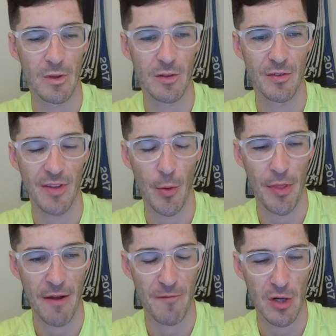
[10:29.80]
South
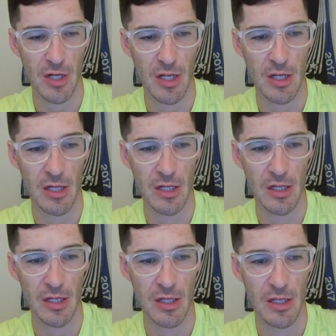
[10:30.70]

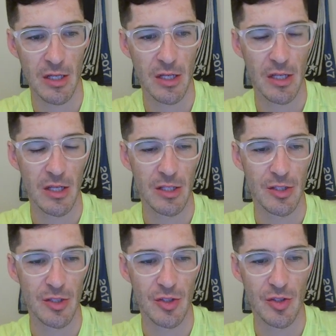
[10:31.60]
Africa.
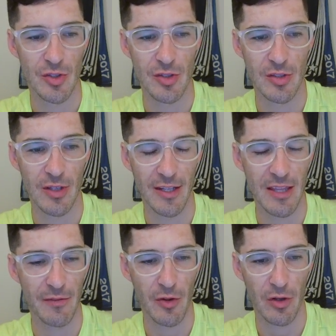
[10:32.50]
I can't
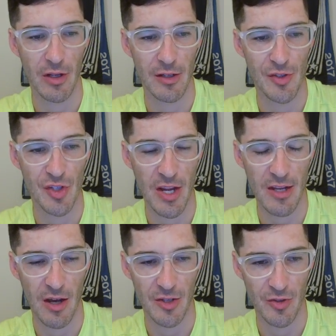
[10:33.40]
think of another J
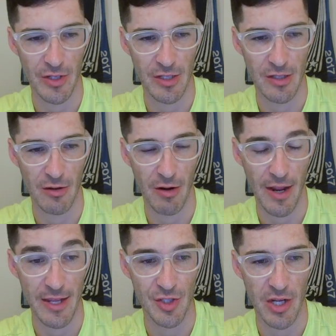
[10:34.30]
country or
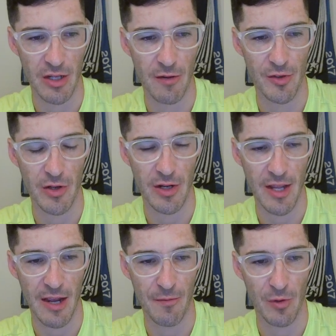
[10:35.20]
a J country in
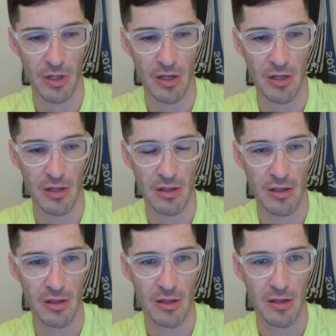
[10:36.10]
Africa.
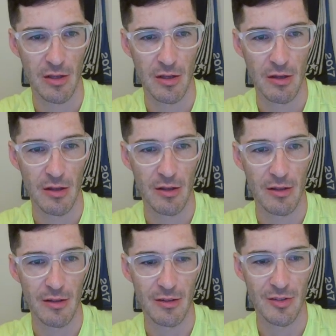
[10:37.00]

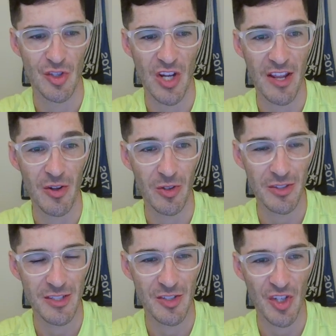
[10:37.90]

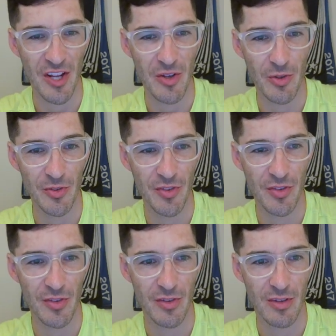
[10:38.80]

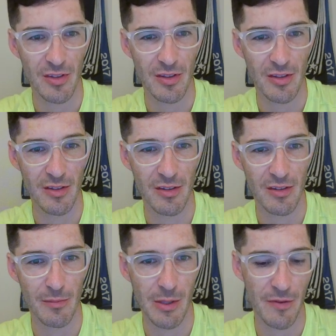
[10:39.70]
Jails?
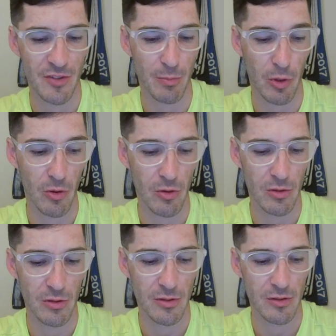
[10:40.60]
Maybe if it's
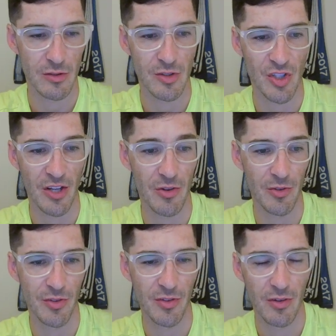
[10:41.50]
plural,
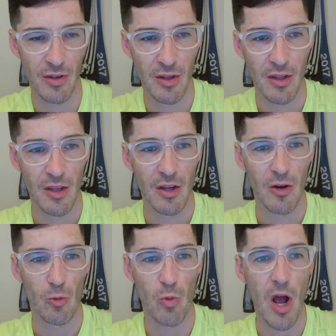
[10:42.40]
jails.
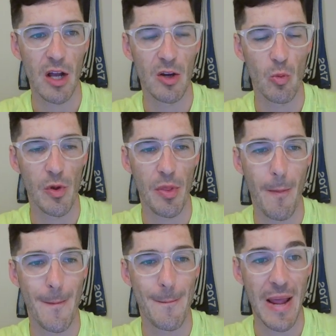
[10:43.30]
Rock with
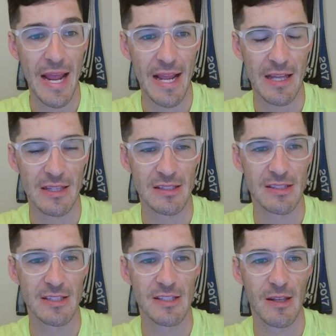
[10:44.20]

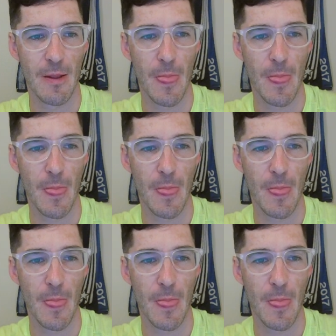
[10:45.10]
bands.